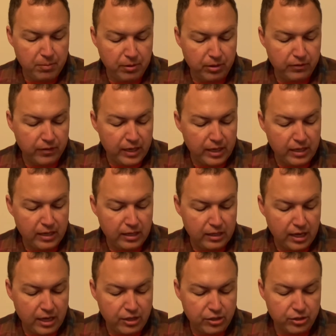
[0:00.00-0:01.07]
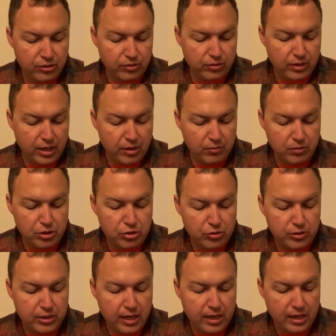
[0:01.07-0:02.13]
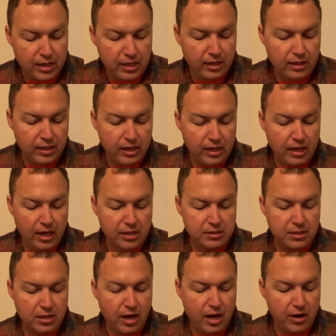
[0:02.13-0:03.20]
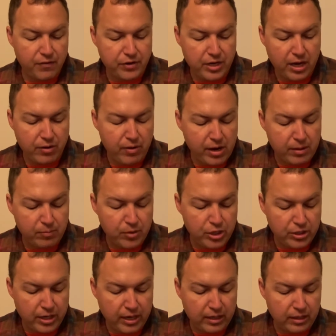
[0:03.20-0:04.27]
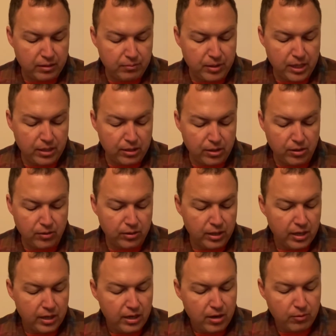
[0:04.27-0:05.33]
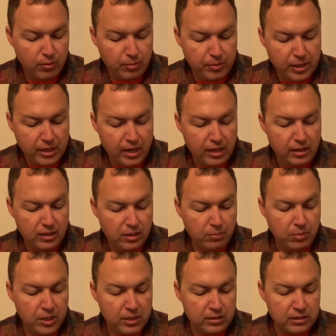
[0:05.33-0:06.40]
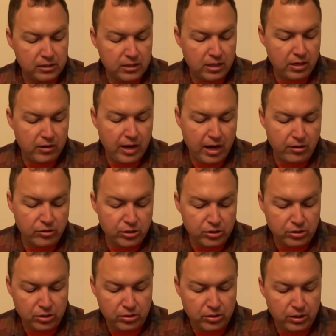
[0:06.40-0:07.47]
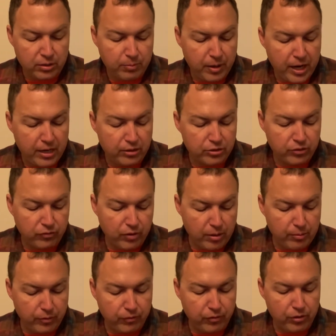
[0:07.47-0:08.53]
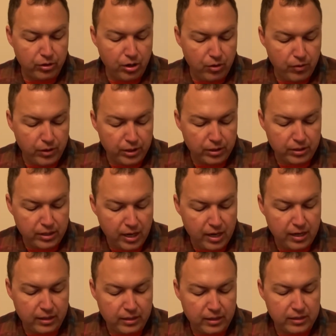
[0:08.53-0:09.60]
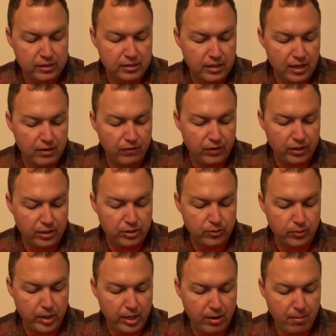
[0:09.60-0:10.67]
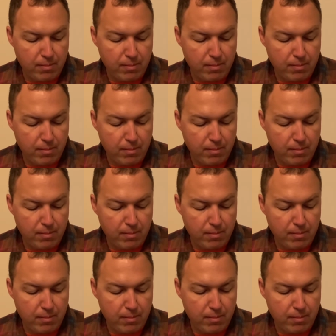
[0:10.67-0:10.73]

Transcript: of any nation or language who say anything against the God of Shadrach, Meshach, and Abednego will be cut into pieces and their houses turned into piles of rubble, for no other God can save in this way.